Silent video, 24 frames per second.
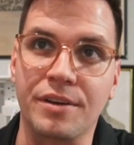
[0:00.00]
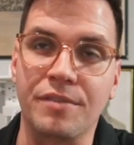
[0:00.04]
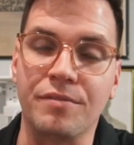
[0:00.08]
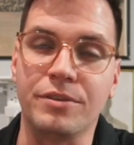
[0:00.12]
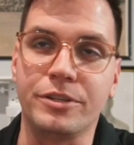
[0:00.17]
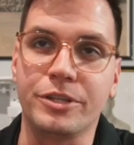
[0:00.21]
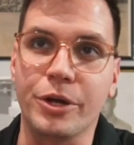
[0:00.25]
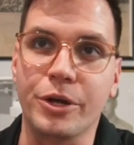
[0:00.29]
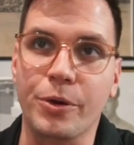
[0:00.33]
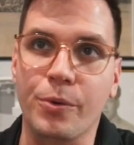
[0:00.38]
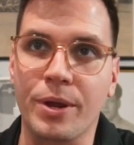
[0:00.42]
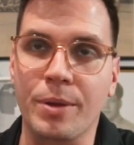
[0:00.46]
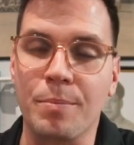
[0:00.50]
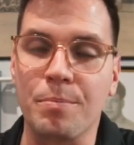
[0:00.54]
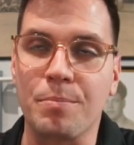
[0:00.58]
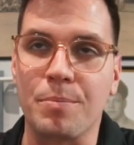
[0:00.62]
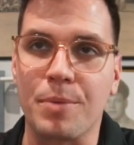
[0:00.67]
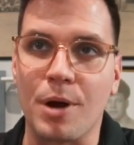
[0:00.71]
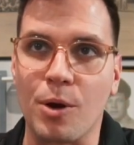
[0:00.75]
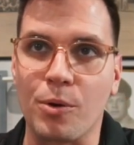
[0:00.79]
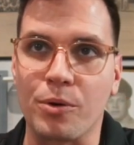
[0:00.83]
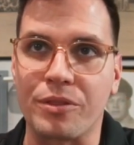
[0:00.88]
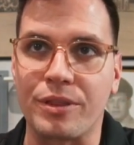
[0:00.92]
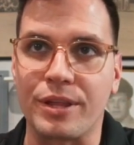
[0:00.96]
of doing
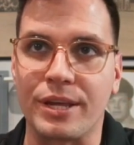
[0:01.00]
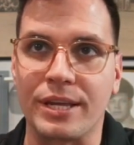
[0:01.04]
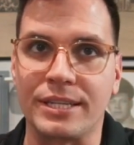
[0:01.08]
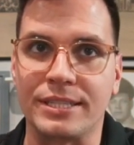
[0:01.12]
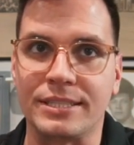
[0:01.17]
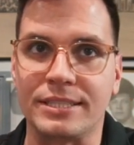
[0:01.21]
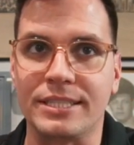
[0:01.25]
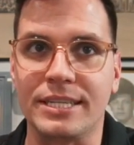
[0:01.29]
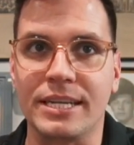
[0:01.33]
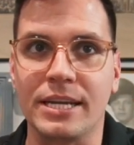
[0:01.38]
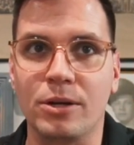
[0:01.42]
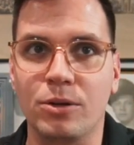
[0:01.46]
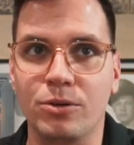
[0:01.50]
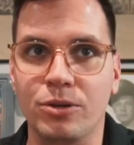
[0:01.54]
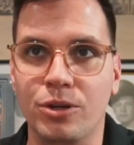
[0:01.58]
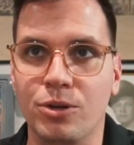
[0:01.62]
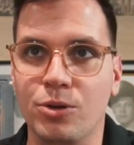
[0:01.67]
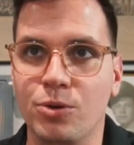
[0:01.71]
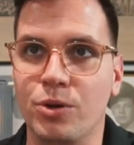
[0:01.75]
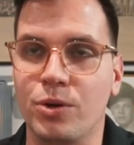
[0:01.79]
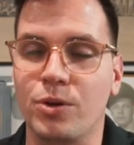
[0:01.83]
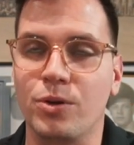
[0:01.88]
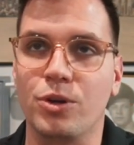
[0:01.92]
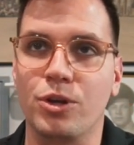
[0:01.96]
both until
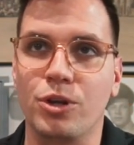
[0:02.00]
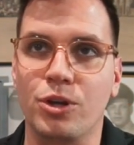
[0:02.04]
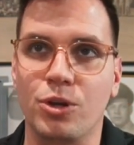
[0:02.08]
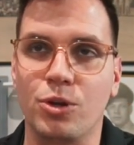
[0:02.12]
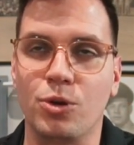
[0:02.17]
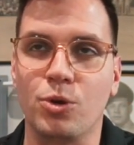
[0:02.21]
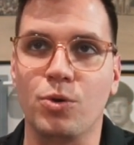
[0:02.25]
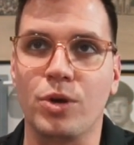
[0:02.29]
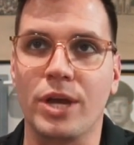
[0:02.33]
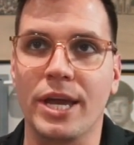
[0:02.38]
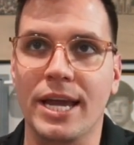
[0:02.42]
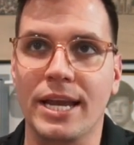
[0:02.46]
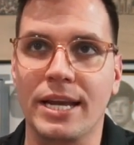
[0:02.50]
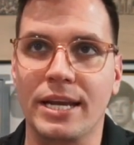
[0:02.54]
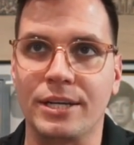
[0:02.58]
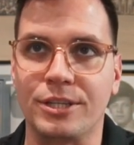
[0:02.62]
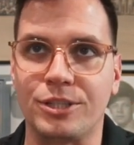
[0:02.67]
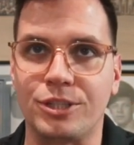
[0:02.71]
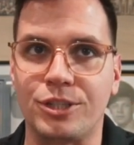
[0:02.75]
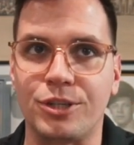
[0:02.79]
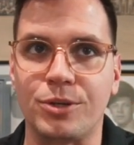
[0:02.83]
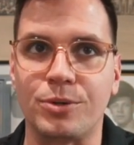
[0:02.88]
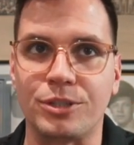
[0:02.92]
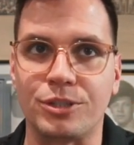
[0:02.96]
you get
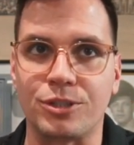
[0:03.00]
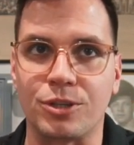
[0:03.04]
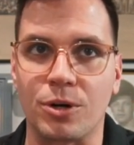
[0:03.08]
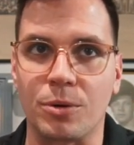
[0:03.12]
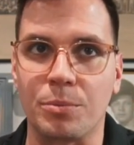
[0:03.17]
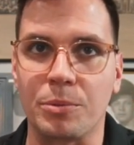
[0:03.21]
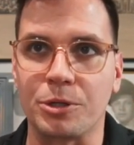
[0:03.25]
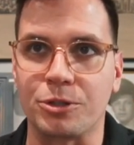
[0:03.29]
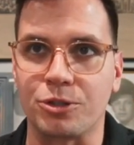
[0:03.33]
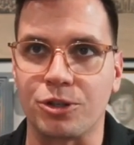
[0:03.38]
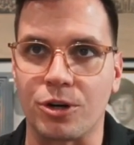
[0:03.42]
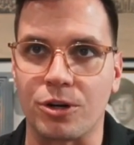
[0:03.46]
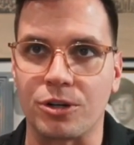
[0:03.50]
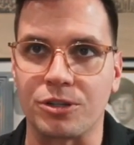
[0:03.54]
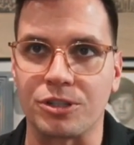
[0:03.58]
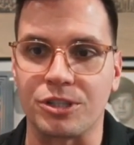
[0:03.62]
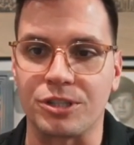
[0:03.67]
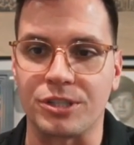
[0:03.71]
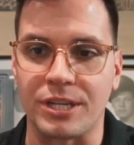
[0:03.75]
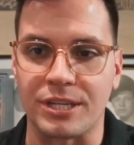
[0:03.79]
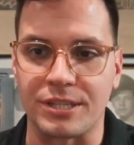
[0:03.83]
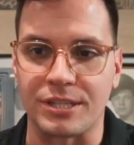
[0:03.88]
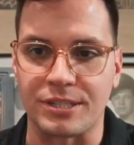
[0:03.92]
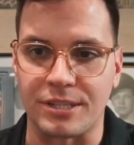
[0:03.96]
into a turbocharged
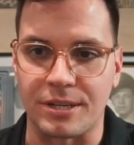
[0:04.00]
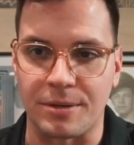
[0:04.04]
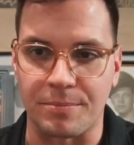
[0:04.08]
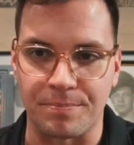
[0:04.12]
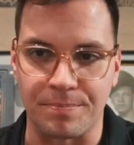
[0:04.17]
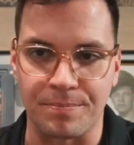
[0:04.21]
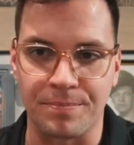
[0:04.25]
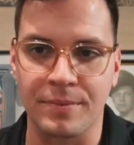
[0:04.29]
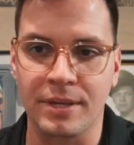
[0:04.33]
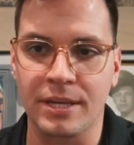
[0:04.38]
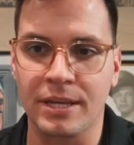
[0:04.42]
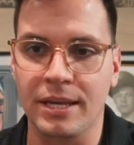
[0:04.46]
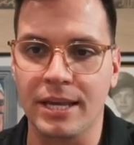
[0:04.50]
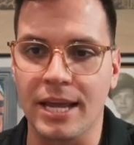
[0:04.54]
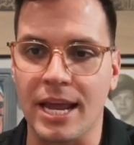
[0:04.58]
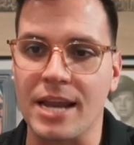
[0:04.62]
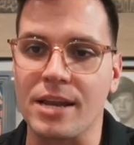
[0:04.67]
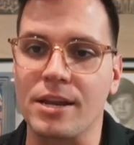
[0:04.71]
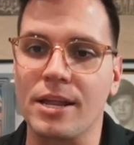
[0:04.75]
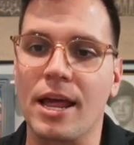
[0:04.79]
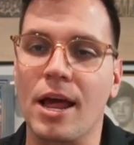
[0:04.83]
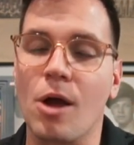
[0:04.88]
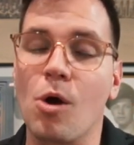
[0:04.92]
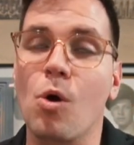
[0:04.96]
system.
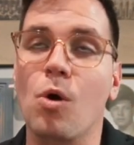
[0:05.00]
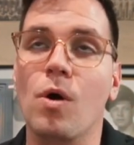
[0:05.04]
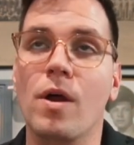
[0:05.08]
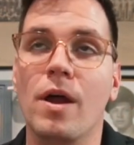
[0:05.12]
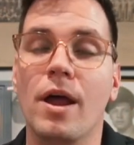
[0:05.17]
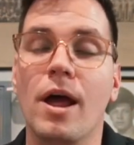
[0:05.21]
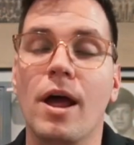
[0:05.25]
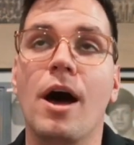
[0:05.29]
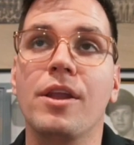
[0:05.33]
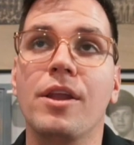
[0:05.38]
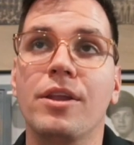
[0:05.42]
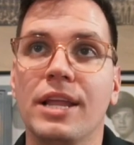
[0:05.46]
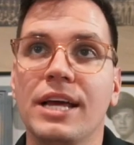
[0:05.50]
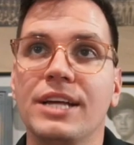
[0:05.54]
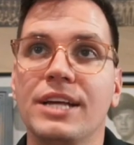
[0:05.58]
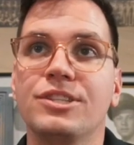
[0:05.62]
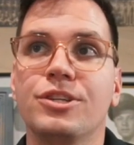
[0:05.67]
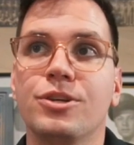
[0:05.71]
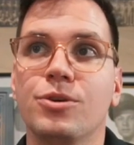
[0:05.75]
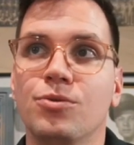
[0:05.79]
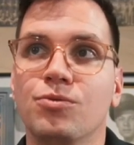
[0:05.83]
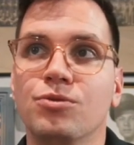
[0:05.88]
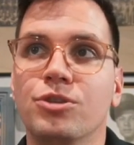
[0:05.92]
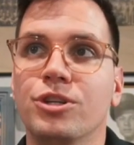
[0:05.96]
And
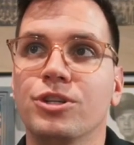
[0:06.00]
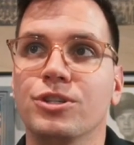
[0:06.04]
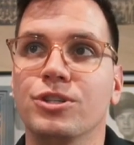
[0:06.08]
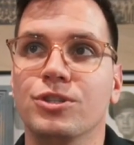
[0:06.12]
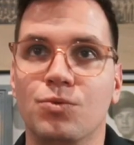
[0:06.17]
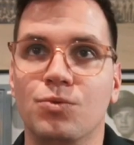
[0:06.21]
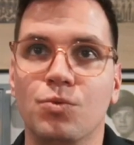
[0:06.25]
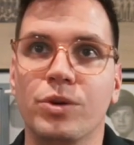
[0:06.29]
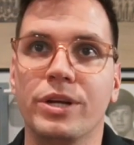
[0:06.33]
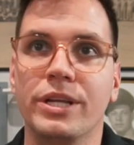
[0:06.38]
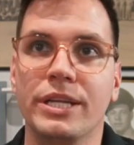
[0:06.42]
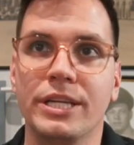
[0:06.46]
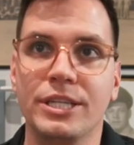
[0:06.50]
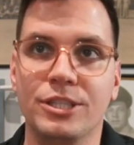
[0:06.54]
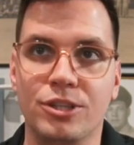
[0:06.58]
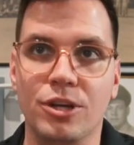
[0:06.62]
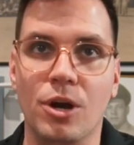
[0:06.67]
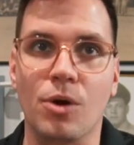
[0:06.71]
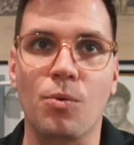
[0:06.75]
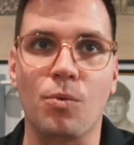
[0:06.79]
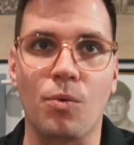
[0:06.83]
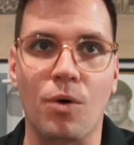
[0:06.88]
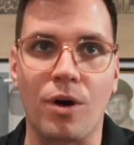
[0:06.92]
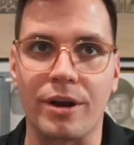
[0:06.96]
unless you just really
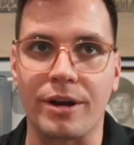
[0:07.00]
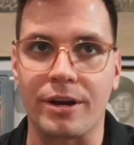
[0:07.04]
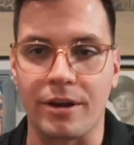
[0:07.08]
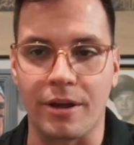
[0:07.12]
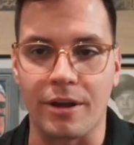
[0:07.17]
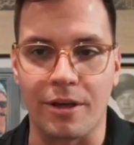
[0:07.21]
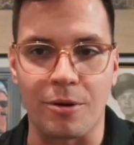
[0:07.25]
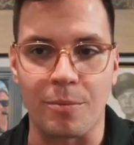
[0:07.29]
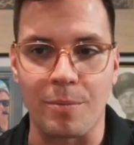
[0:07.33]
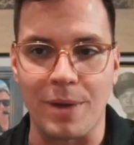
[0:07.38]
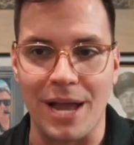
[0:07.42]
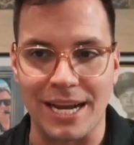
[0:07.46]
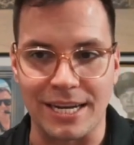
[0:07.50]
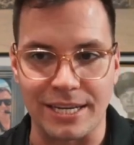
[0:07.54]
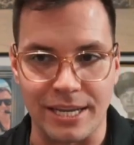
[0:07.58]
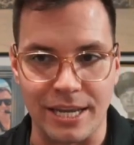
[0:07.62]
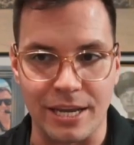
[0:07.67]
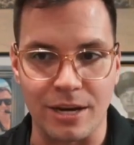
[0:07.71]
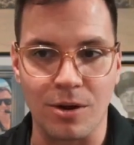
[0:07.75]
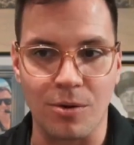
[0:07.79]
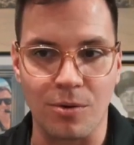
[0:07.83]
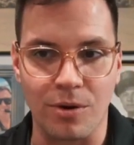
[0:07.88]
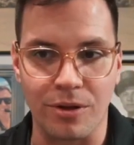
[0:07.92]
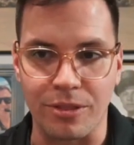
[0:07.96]
don't want another
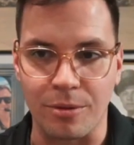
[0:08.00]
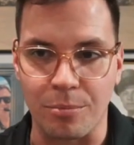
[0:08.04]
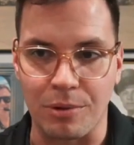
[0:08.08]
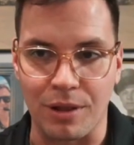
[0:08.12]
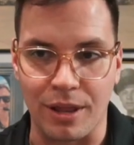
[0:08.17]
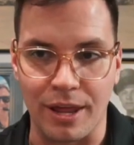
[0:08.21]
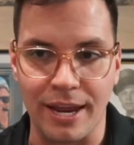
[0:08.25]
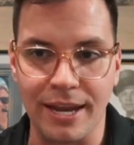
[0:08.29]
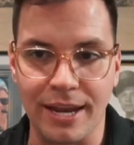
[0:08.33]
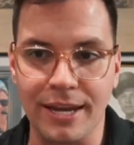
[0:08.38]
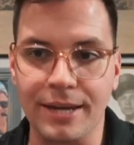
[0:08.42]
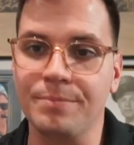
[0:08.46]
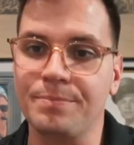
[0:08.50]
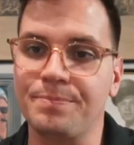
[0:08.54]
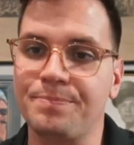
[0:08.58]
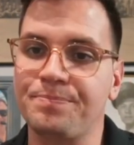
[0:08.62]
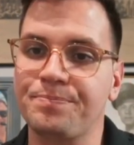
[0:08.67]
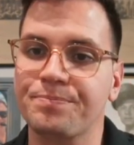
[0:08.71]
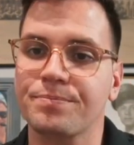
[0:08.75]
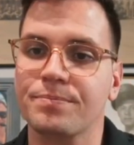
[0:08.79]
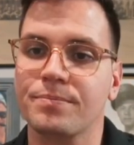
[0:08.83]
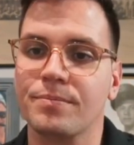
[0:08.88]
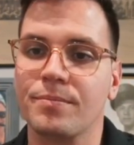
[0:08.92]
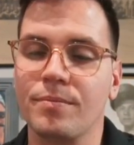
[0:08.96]
magneto on the plane,
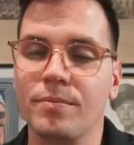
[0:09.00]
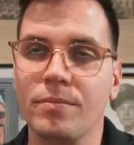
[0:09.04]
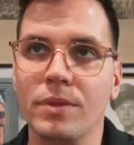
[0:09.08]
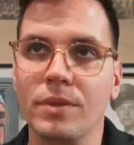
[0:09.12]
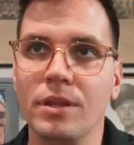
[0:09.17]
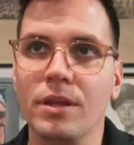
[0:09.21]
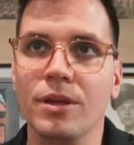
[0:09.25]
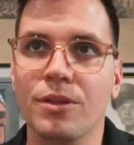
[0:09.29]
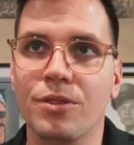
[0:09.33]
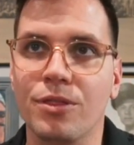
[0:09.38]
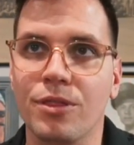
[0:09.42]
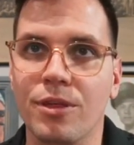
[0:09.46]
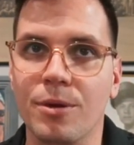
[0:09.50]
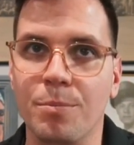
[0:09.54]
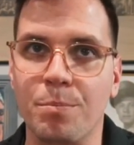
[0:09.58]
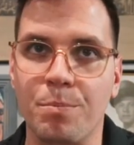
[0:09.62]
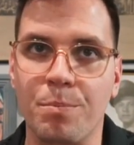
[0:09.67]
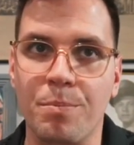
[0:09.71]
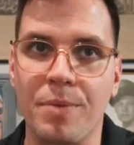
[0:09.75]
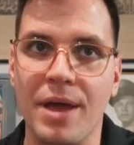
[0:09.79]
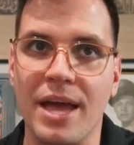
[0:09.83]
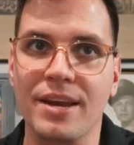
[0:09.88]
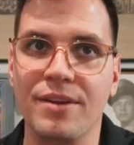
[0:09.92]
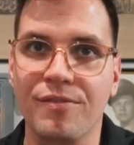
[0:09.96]
the
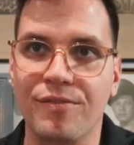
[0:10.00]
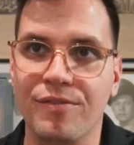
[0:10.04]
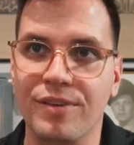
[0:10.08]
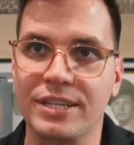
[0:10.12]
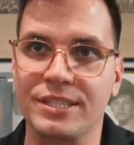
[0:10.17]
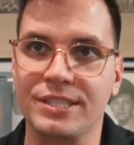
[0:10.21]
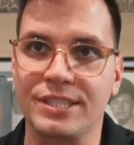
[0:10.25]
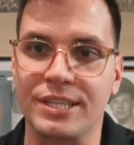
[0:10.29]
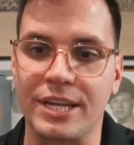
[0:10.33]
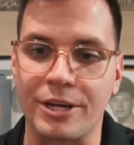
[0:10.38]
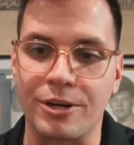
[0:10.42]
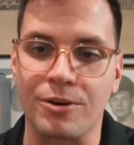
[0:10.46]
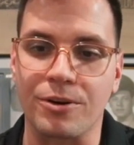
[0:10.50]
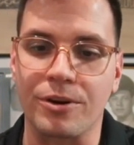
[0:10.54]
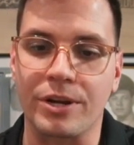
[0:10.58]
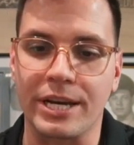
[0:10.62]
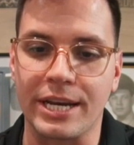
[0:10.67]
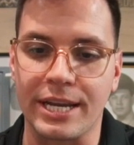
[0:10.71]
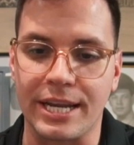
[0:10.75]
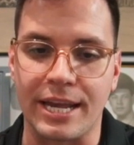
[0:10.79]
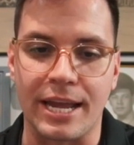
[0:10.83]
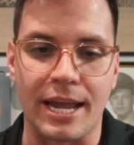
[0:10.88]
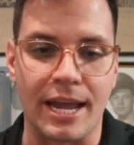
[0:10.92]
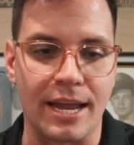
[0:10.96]
benefits that you're
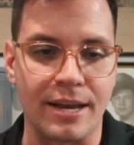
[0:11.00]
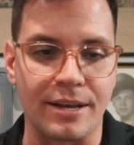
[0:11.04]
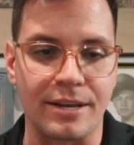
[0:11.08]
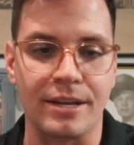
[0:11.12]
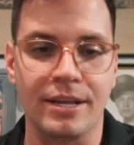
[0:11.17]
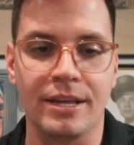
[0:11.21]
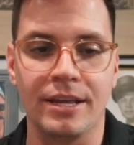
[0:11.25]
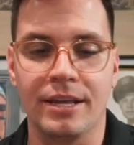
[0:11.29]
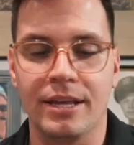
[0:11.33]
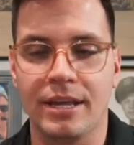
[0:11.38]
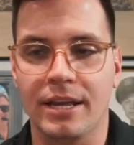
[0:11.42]
going to get